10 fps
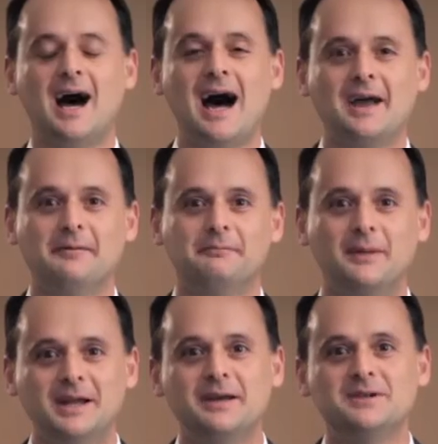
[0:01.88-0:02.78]
Hi,
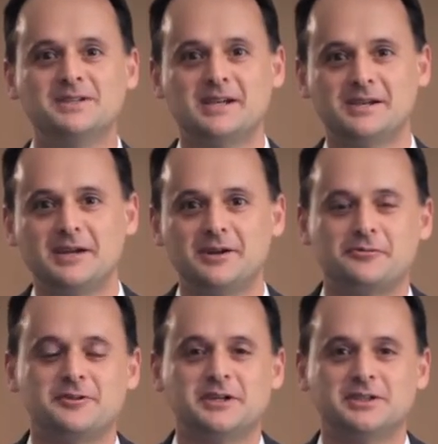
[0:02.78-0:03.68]
my name is Hernani
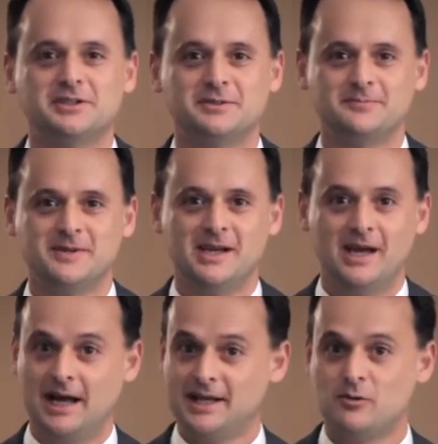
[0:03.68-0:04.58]
Rodrigues,
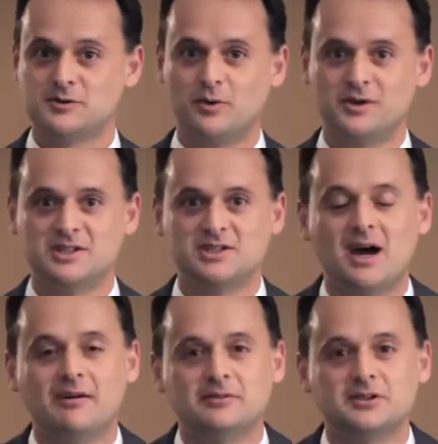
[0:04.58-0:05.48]
and I was born in
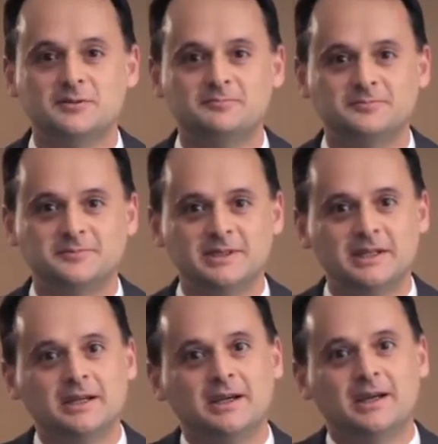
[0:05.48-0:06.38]
Chaves.
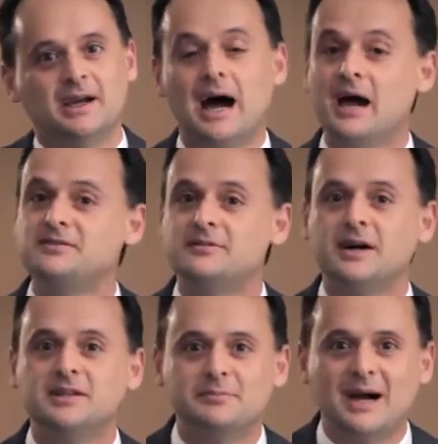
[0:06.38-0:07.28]
I have
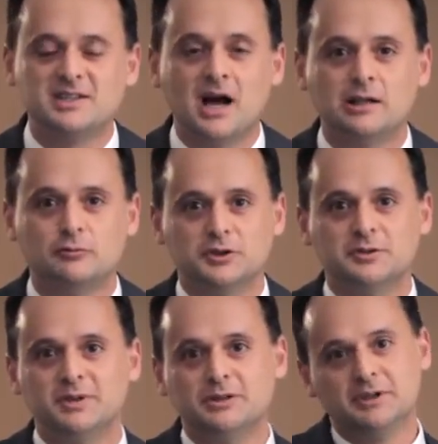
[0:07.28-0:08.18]
divided my
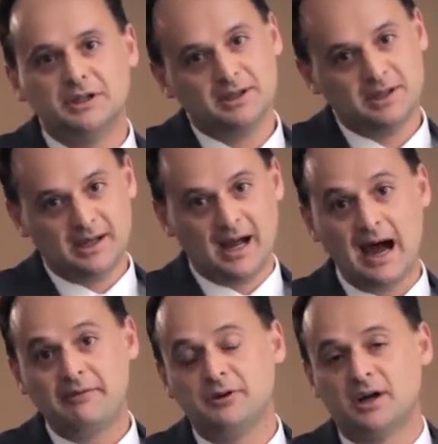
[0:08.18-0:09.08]
childhood between
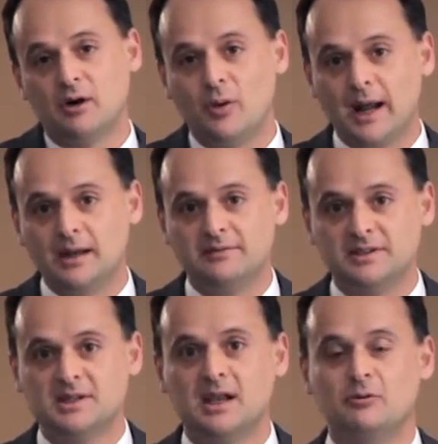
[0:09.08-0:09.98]
Africa, where I lived
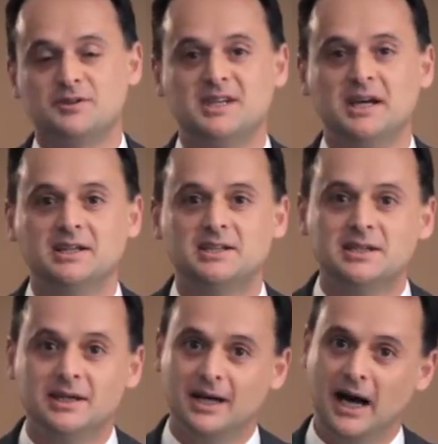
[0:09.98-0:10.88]
until I was 8,
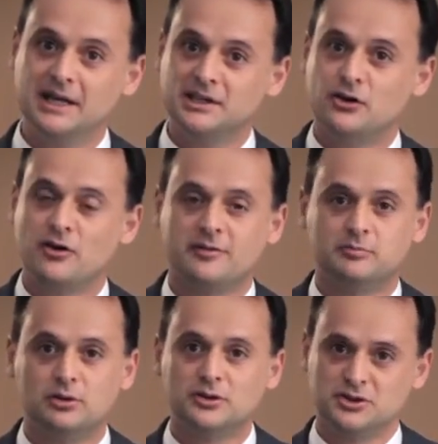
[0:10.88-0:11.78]
and the north
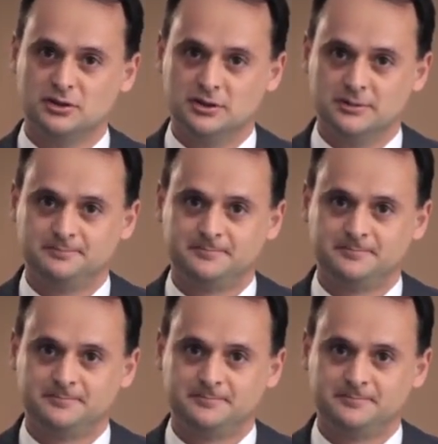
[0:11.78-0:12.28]
of Portugal.